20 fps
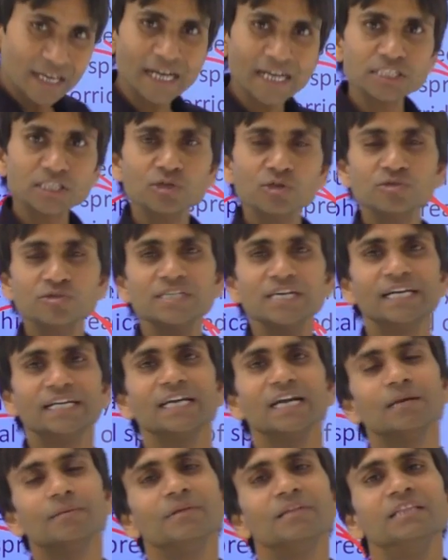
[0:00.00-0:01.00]

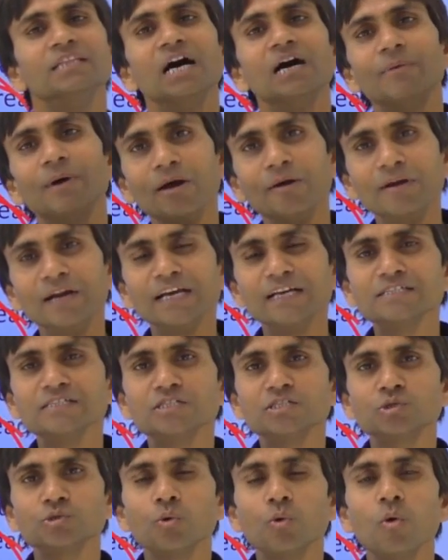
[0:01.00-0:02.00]
associated with the
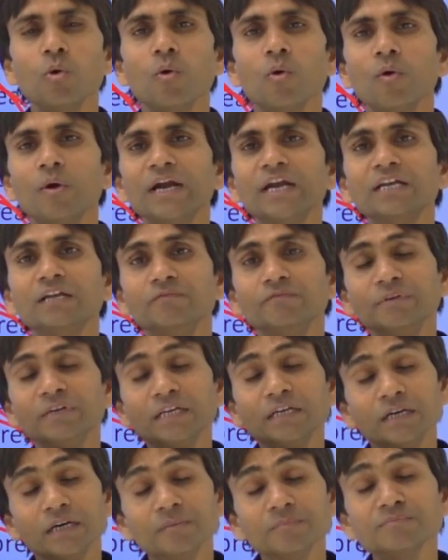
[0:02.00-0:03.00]
violence, so it
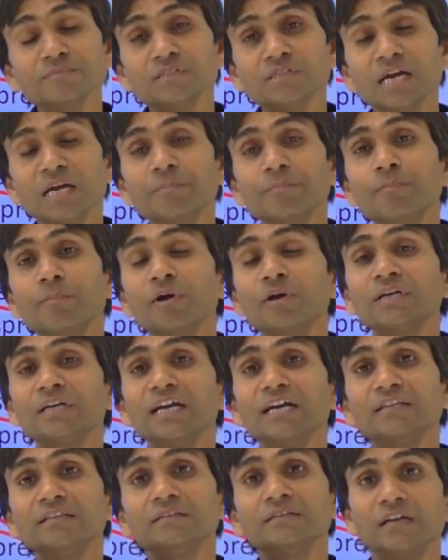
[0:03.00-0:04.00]
becomes an
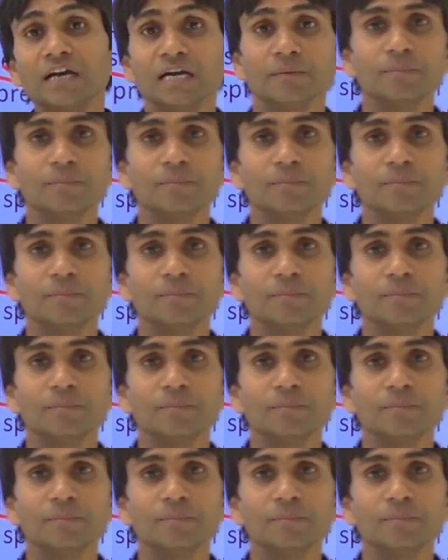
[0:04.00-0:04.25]
important threat